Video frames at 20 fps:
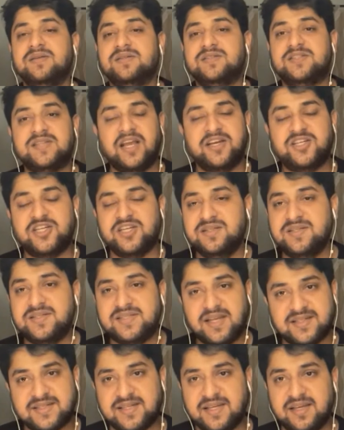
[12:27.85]
Section
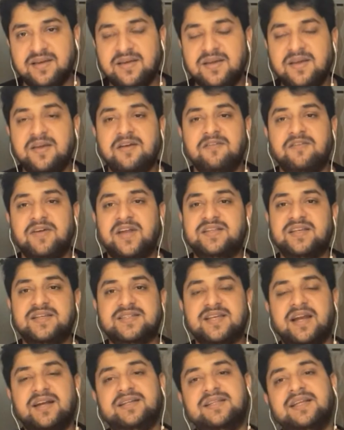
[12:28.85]
6A, where they
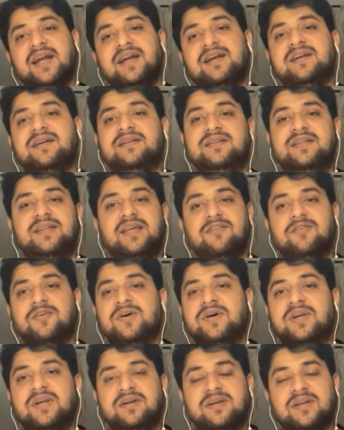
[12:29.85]
said that they
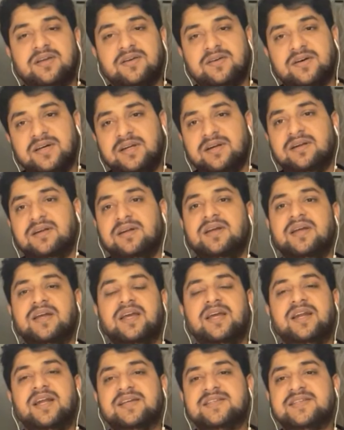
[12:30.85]
were here
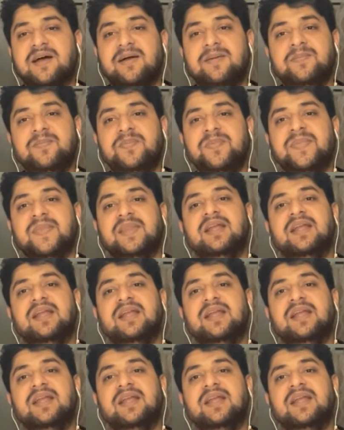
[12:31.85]
in Assam